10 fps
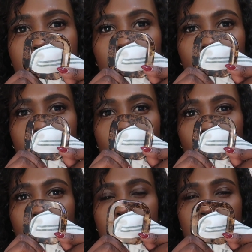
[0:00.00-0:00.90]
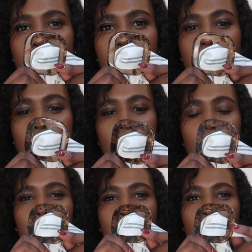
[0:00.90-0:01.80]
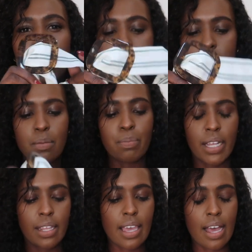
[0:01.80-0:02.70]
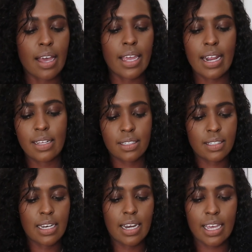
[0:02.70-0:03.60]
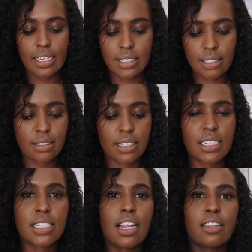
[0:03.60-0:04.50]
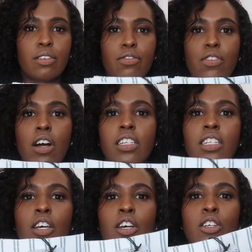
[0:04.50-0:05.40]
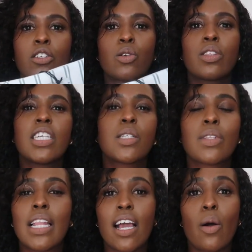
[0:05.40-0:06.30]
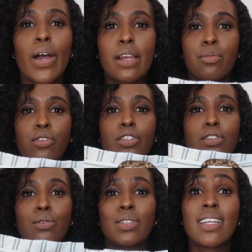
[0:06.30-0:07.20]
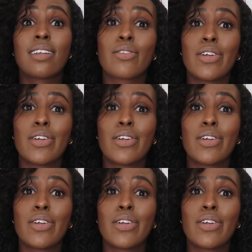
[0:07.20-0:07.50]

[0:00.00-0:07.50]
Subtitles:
tortoise print, but yeah, it has just a nice detail at the front. So this with like a white bodysuit and a